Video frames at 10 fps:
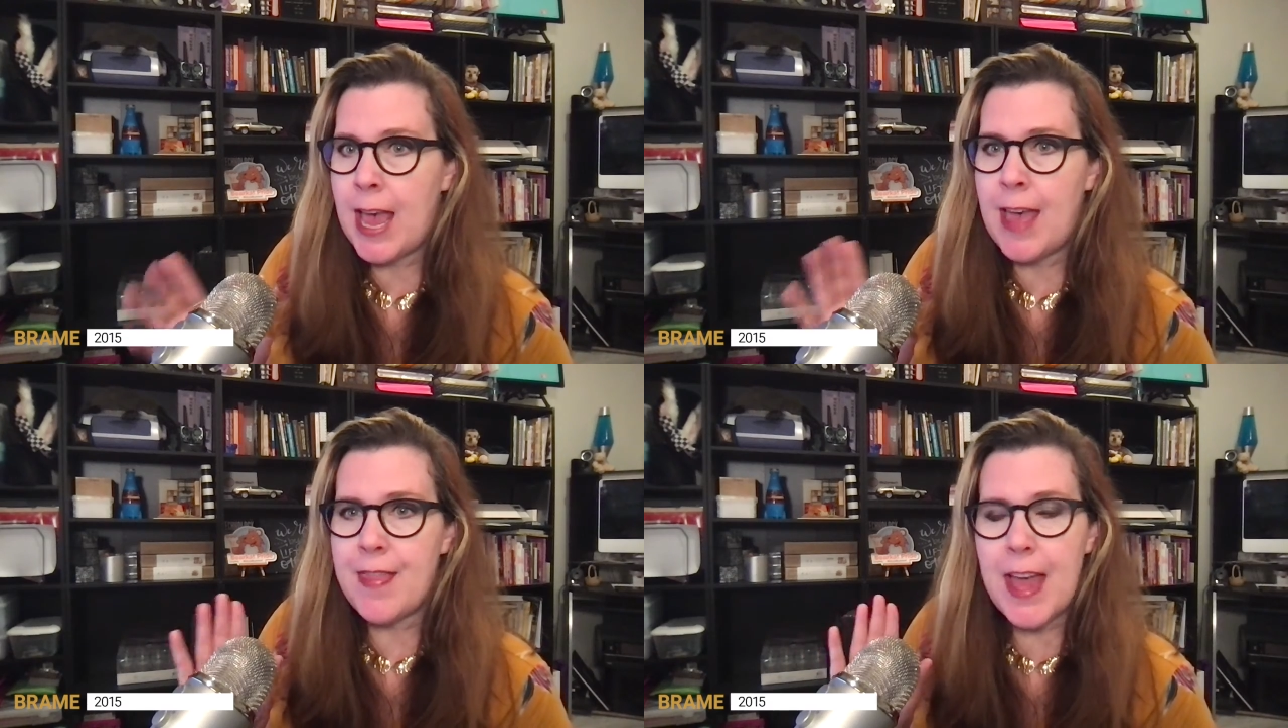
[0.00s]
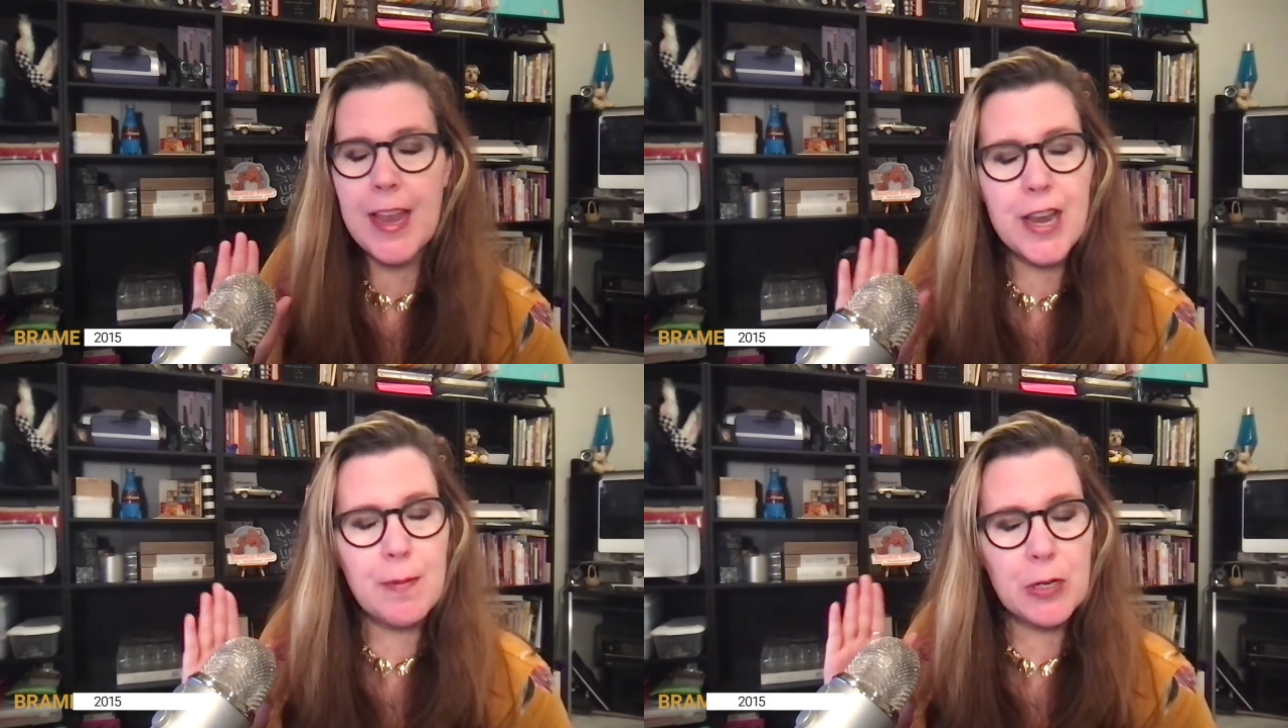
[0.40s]
and
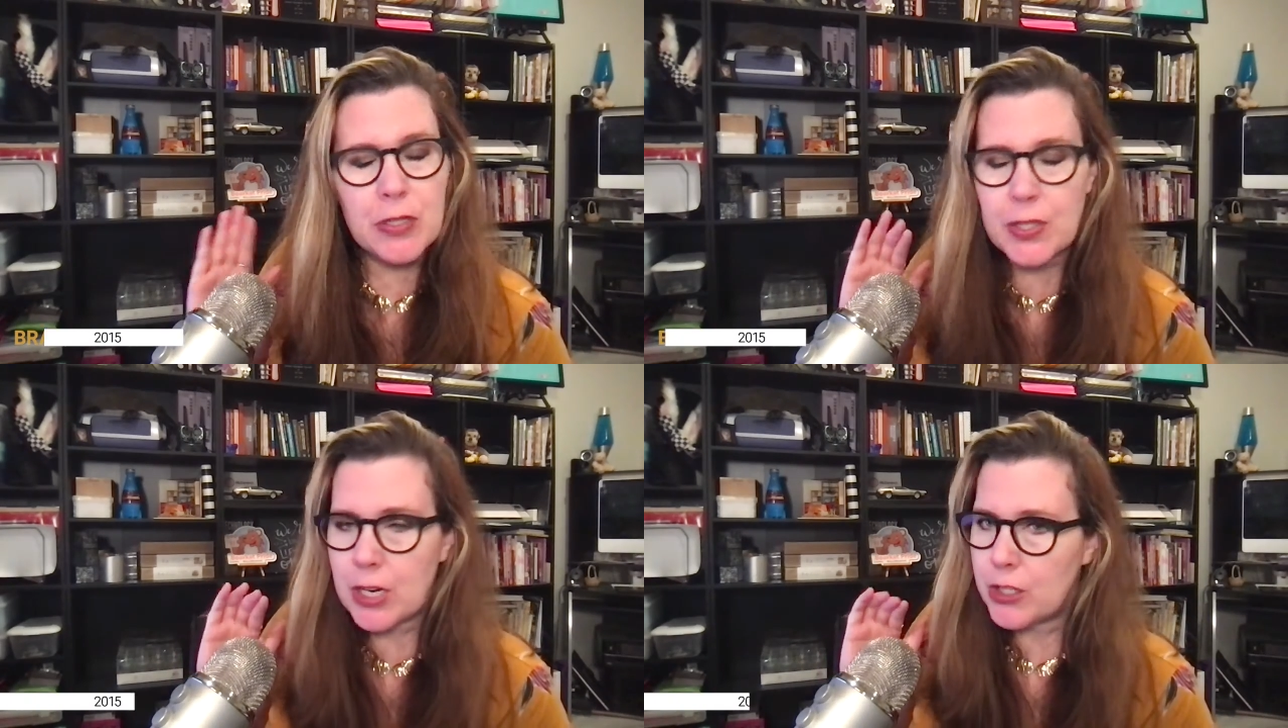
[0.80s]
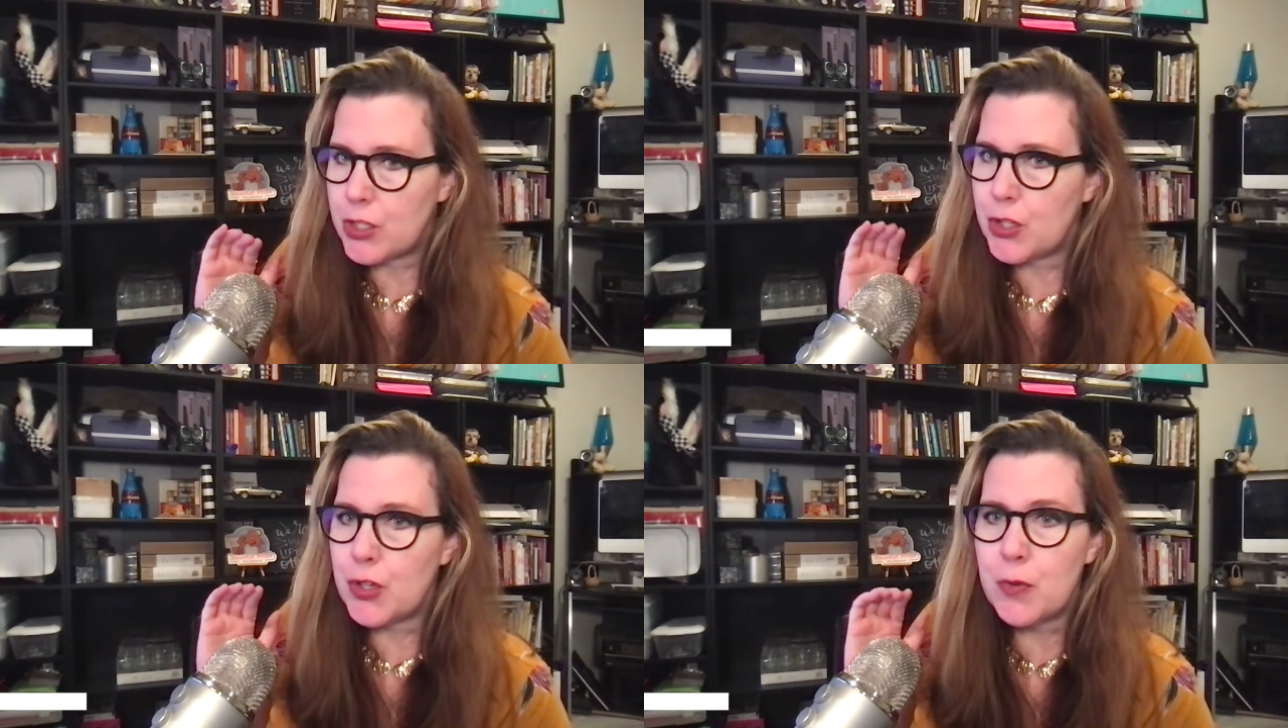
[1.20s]
that number starts
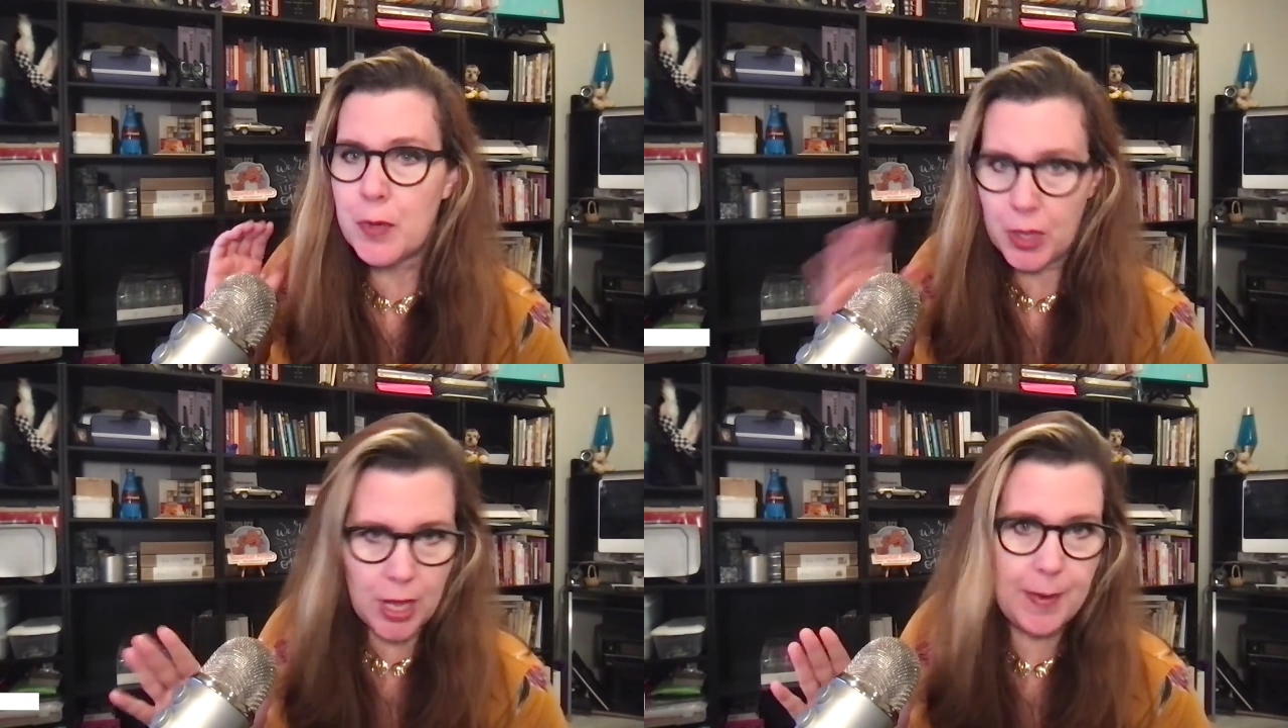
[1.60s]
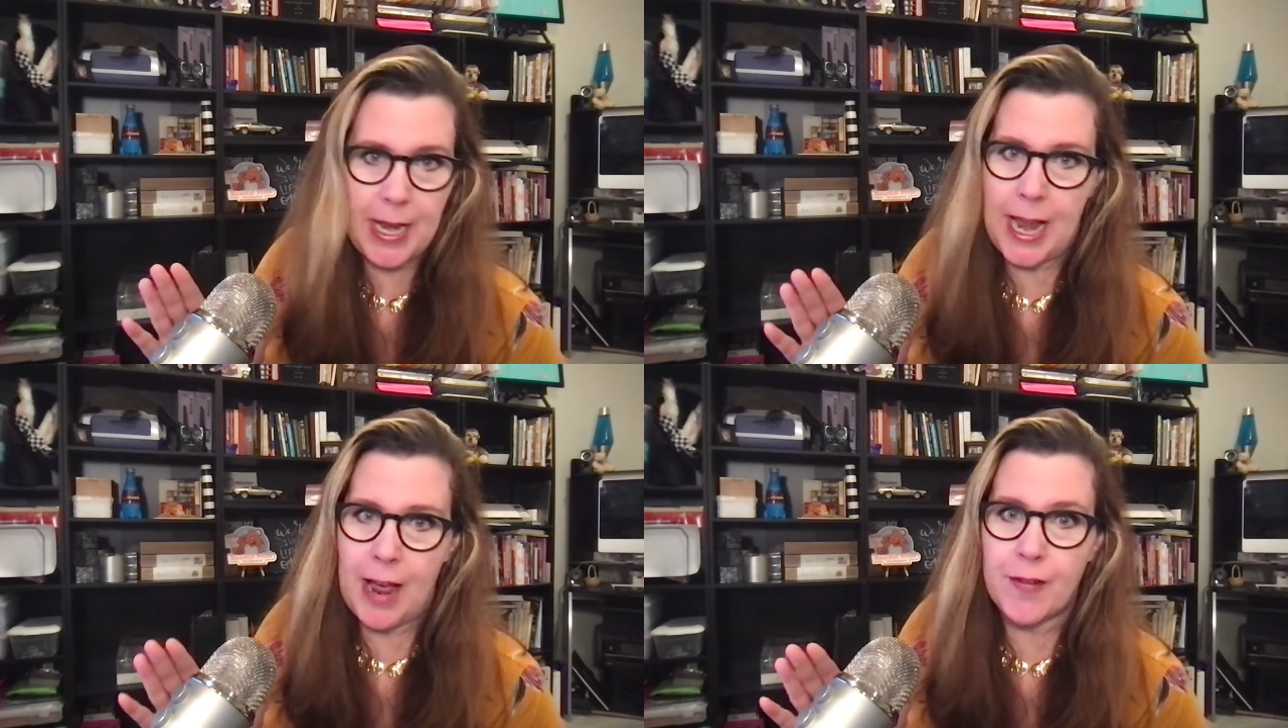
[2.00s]
to plummet
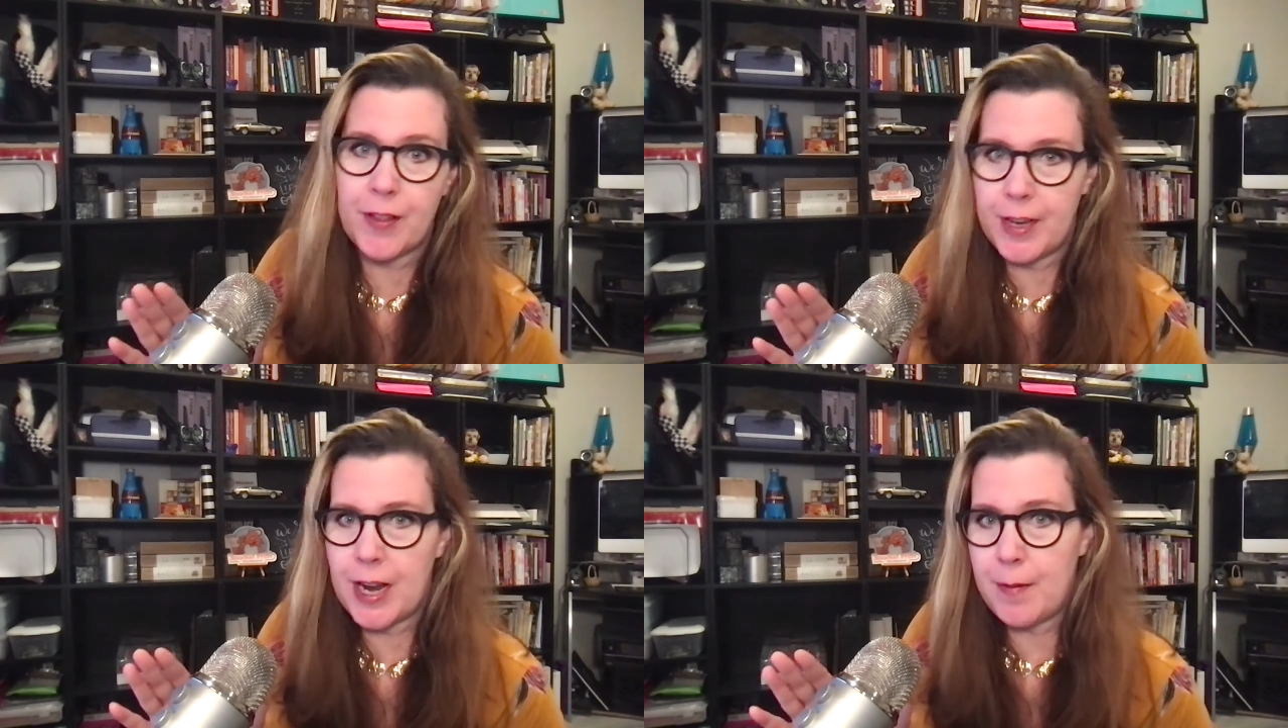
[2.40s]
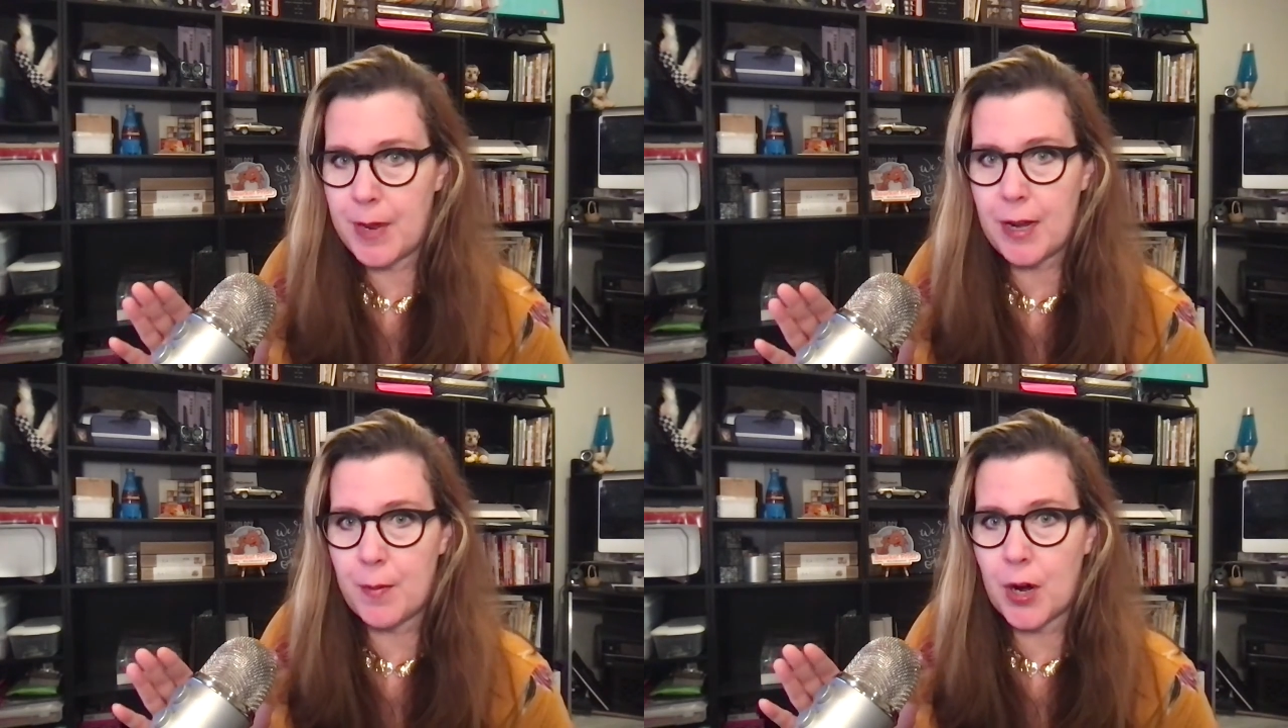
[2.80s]
after the
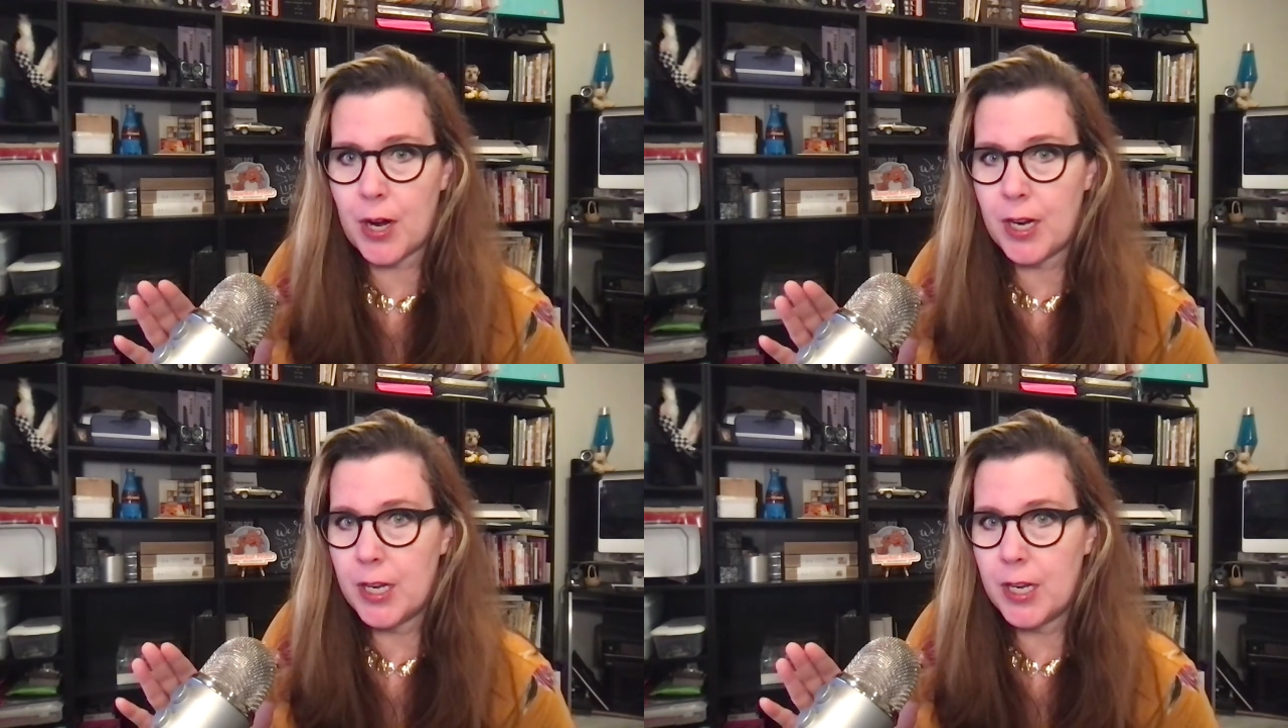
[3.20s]
9-minute mark.